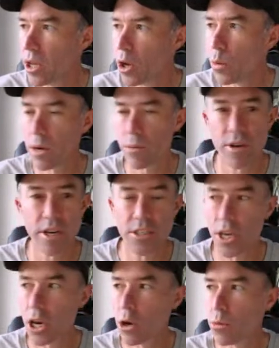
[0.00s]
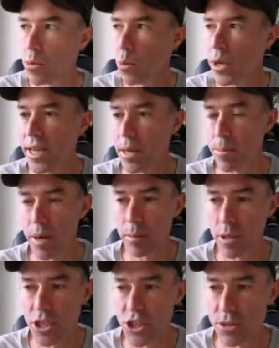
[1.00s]
When I'm ready to go, we hit
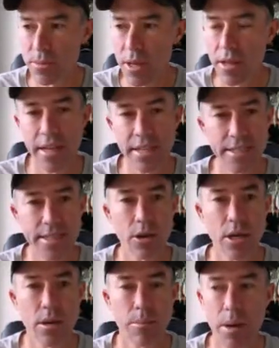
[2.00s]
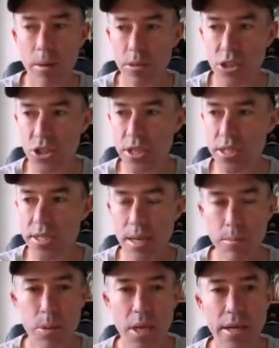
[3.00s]
publish. That's now going to publish this
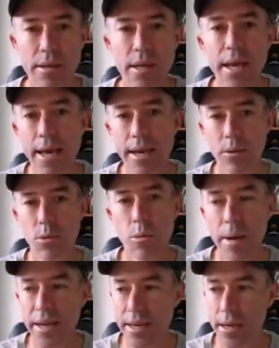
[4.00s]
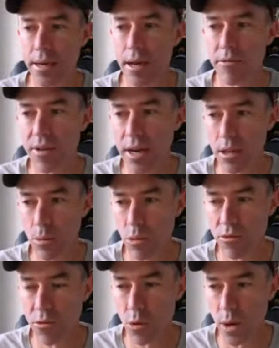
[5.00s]
template, and it will make it available
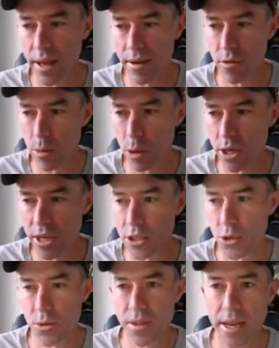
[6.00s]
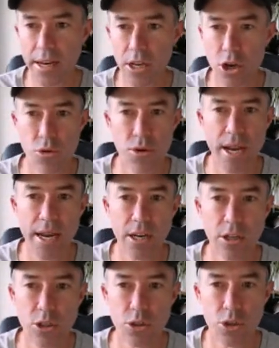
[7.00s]
for everybody to then create
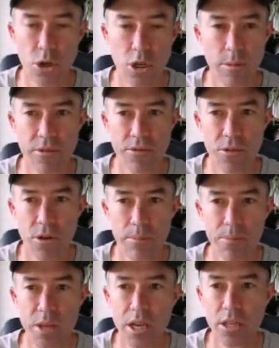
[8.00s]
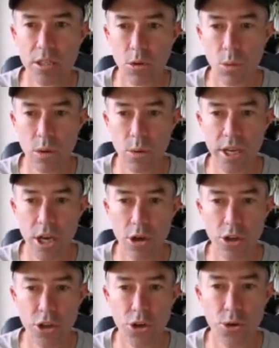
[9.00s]
a new document from. So when we go
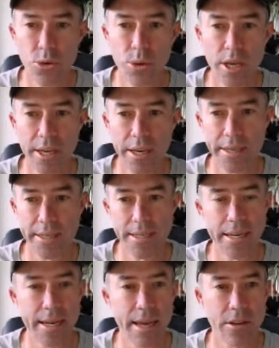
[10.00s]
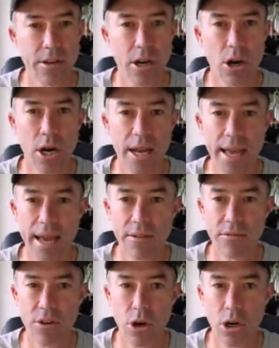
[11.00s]
to new, you can see now that I have
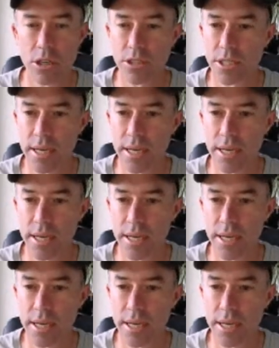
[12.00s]
got